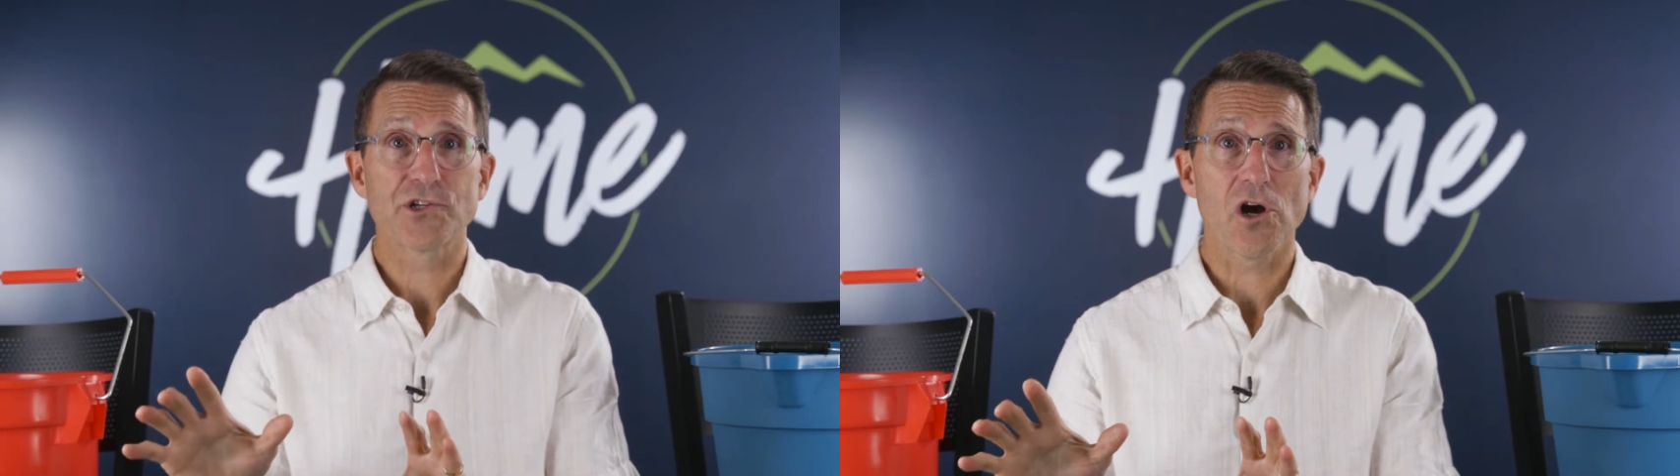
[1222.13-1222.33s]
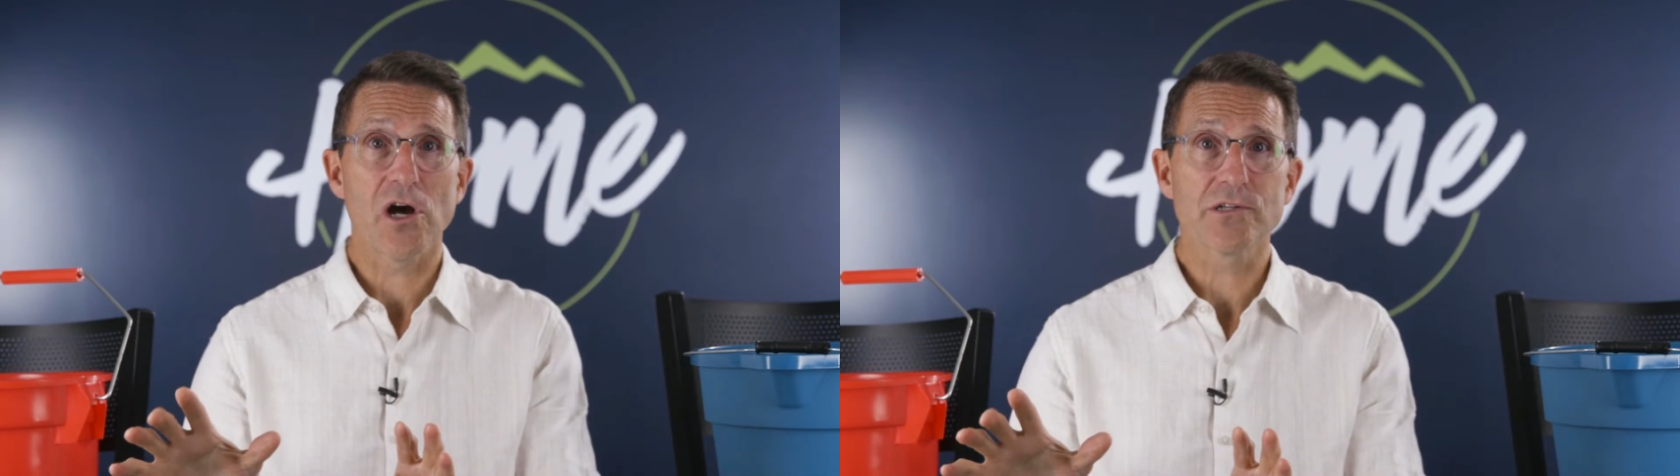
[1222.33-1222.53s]

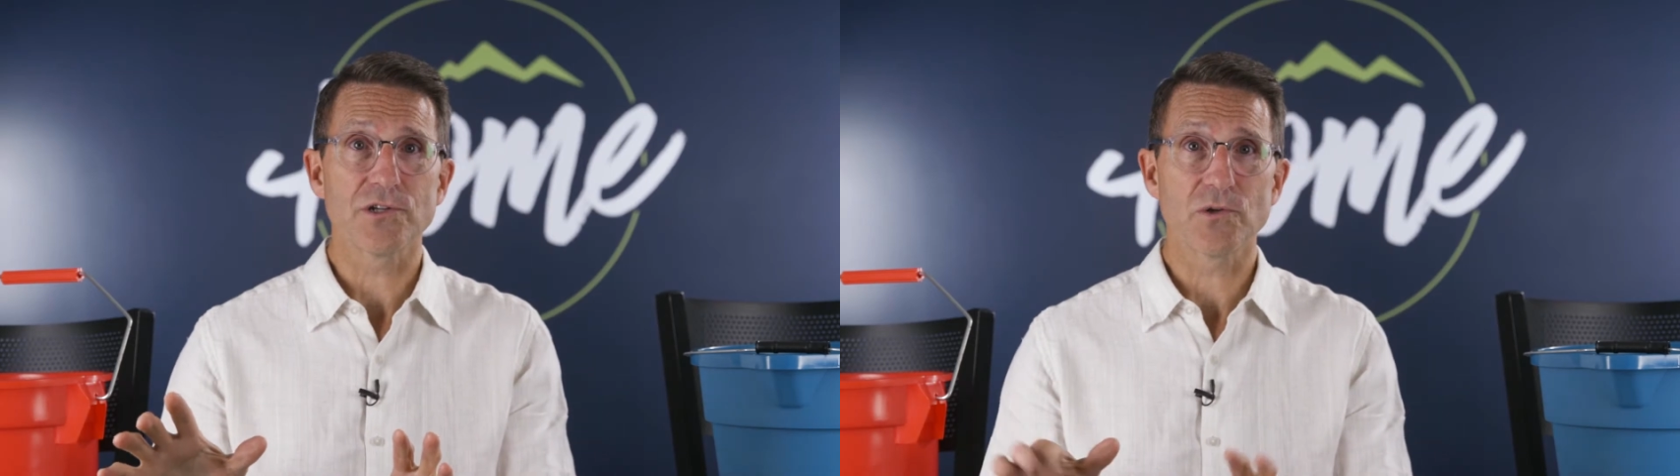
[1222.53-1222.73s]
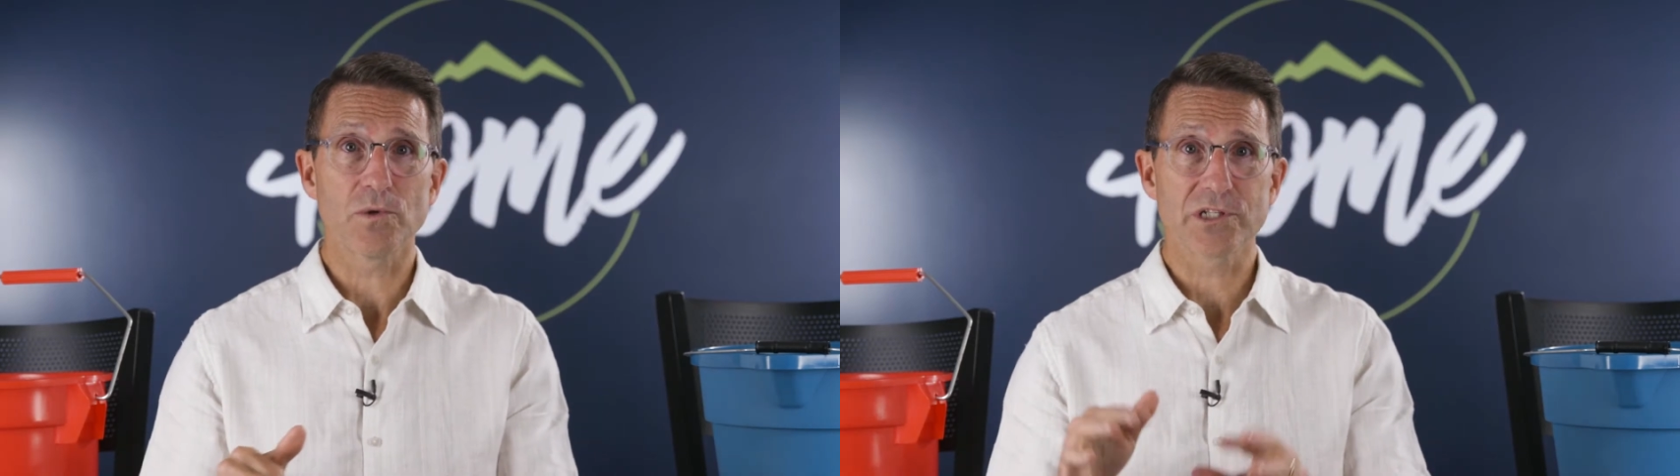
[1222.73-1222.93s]

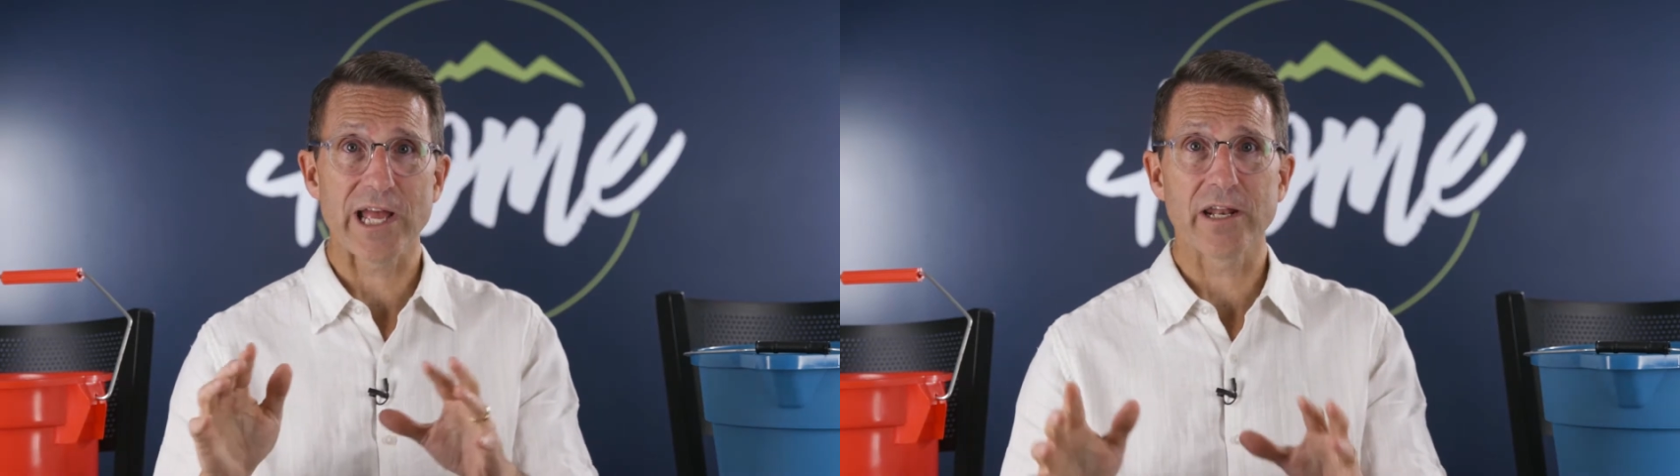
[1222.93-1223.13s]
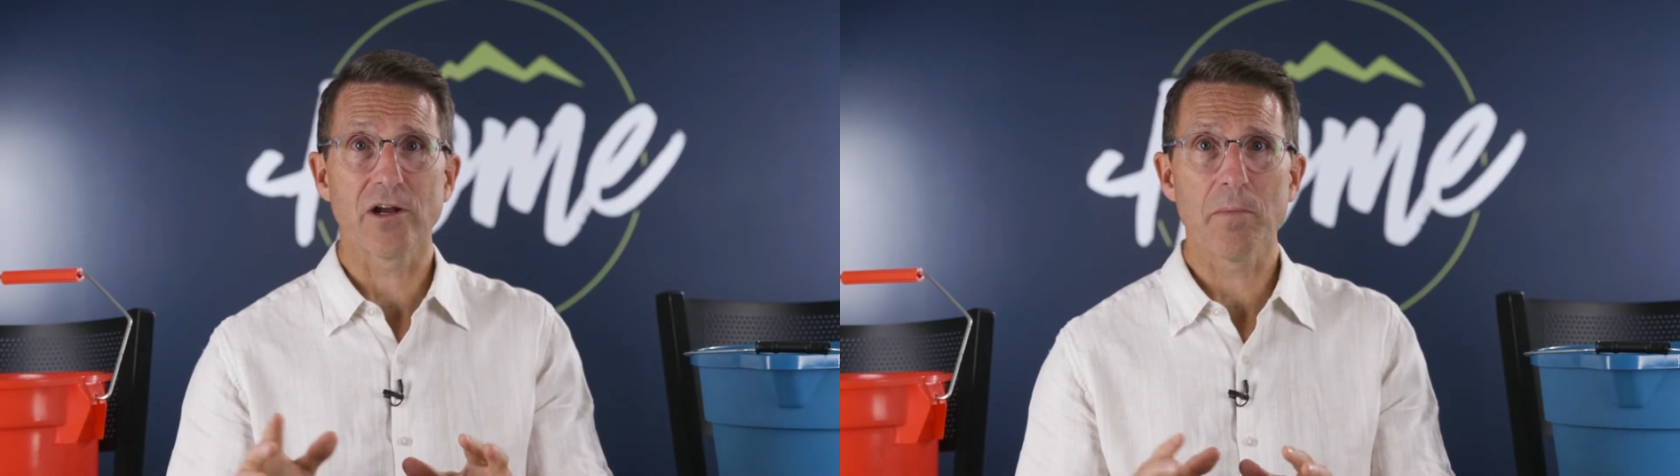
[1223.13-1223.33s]
causes and we're
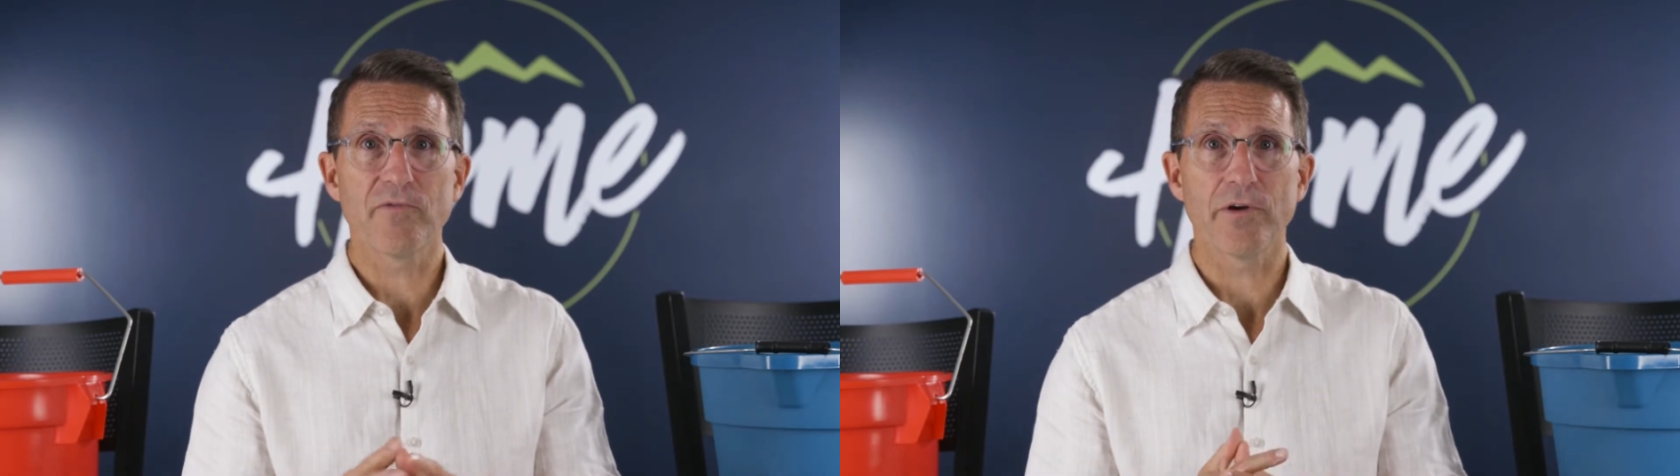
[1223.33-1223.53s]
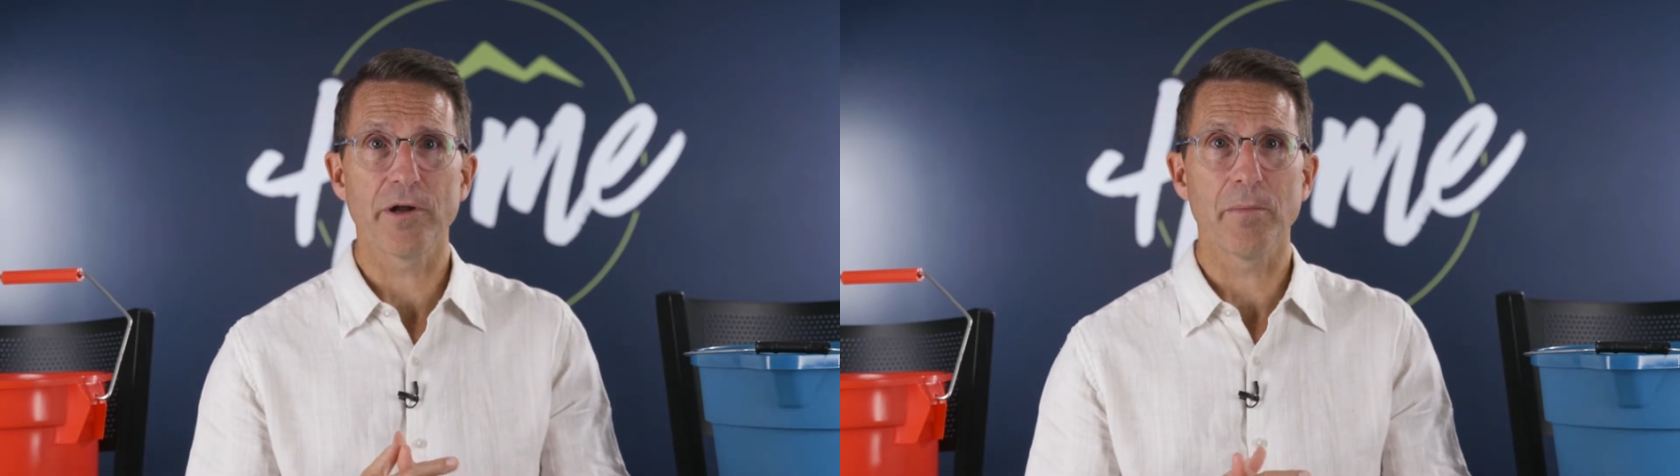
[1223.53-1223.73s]
standing up
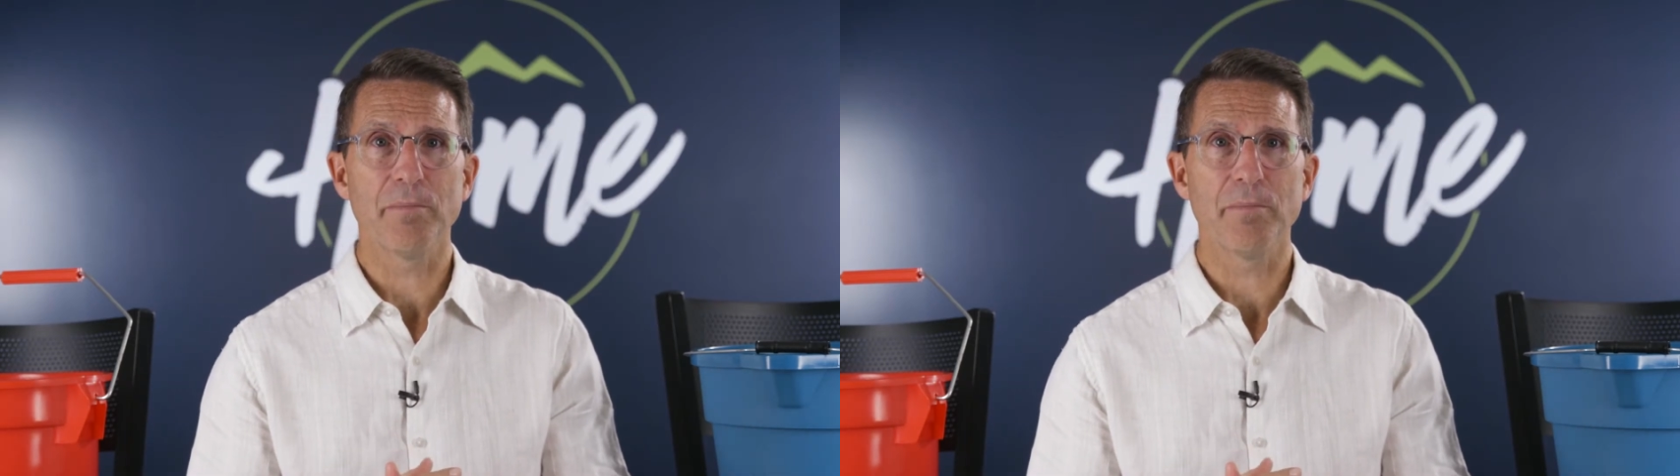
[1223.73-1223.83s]
for Him.